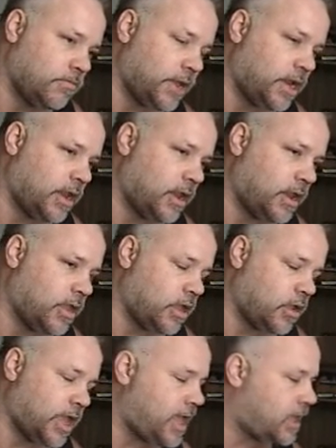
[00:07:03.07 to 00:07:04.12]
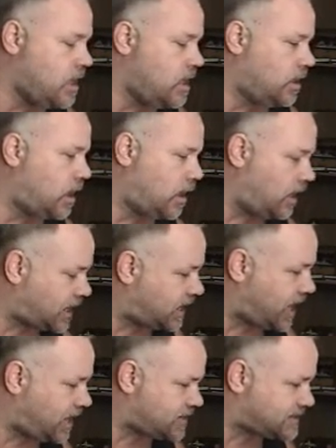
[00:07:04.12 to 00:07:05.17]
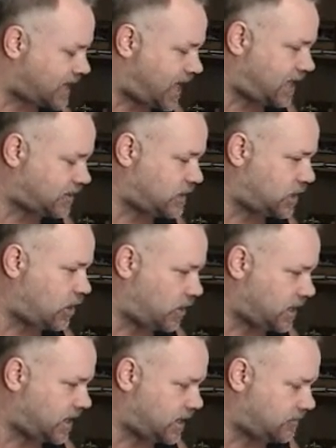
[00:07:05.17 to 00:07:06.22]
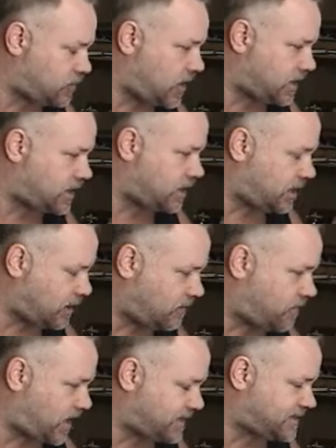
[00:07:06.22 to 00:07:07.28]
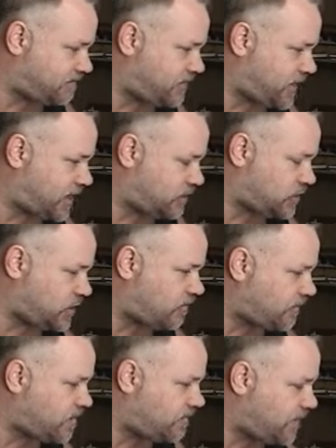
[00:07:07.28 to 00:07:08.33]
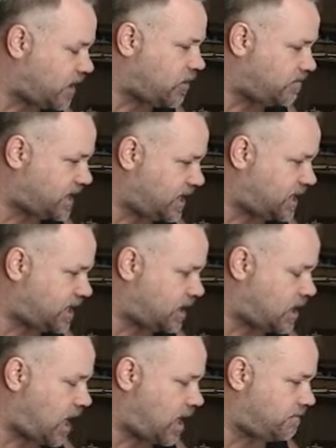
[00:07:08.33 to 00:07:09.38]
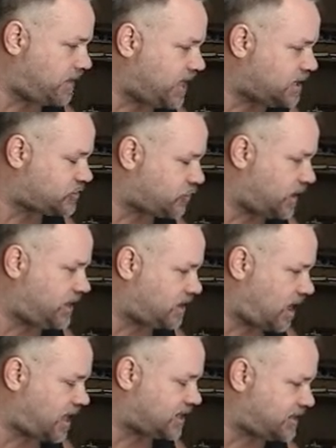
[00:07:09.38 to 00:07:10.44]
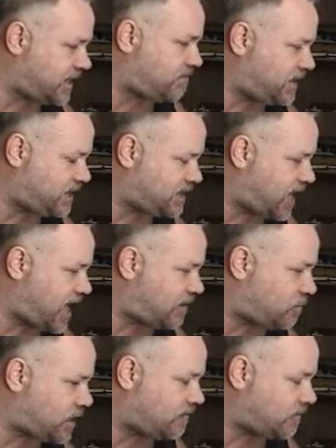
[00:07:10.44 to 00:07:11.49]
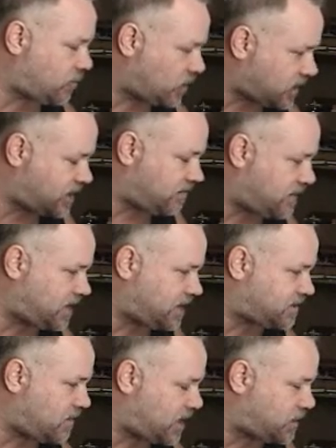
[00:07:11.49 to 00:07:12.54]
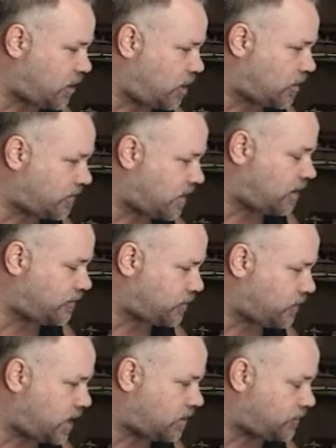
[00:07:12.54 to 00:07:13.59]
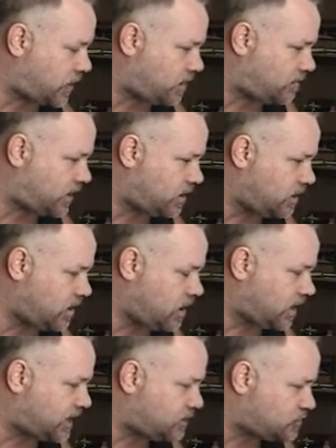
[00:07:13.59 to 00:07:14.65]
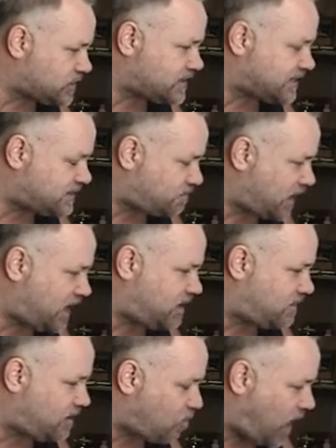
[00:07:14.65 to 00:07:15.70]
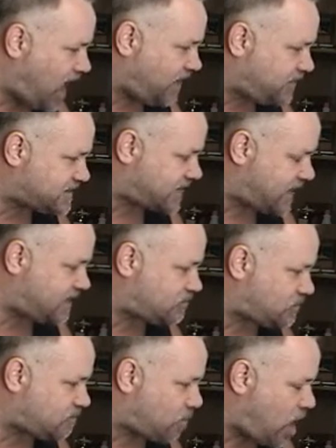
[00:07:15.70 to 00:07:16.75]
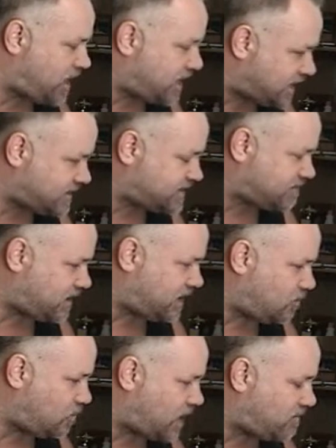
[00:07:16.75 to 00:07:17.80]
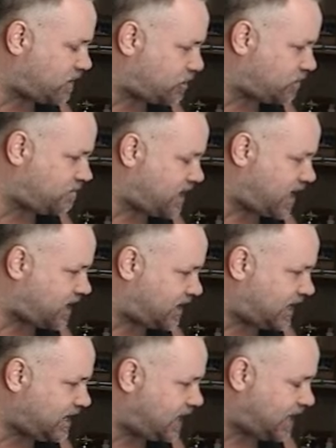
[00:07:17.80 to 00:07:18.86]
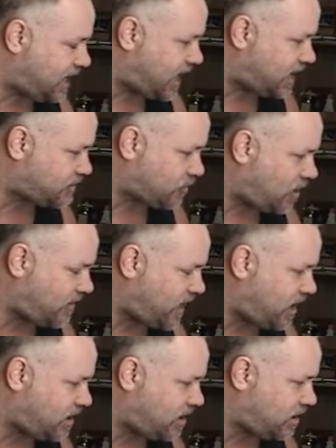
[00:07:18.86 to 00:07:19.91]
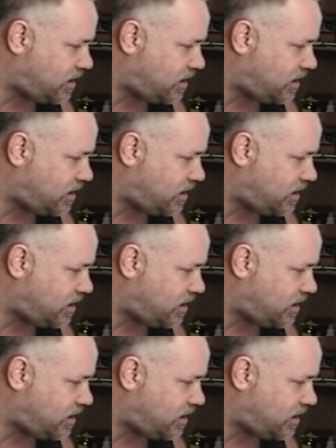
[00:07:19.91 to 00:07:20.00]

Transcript: But, okay, can I just ask, again, I'm trying to clarify some things. From the very beginning, being treated like a deadbeat dad when I'm really committed to my daughter, I've gone through hell trying to be. Can you just explain to me why this case was brought against me when I'm a good man? Any answer on that?